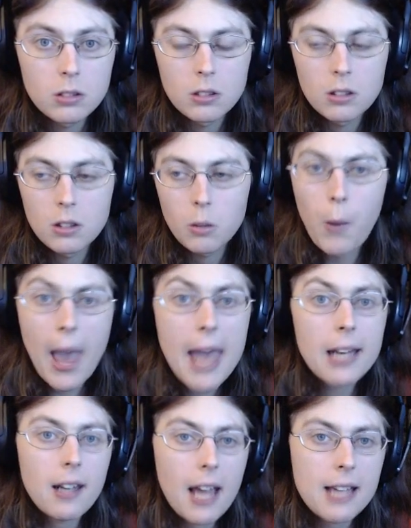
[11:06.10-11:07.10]

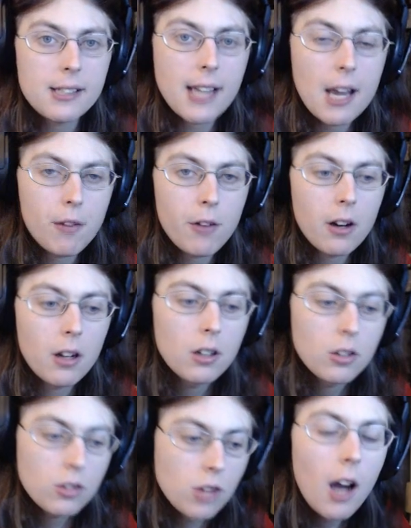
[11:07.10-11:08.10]
When has he ever
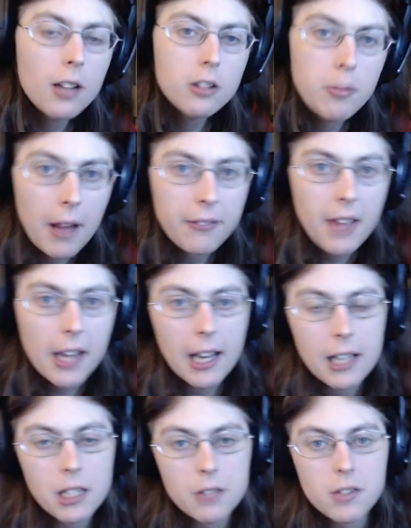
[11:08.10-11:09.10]
talked about that
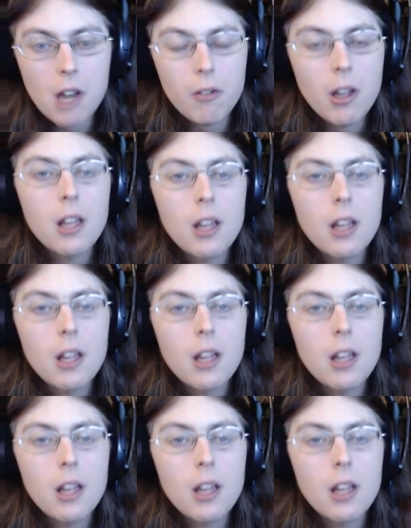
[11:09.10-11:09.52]
kind of stuff?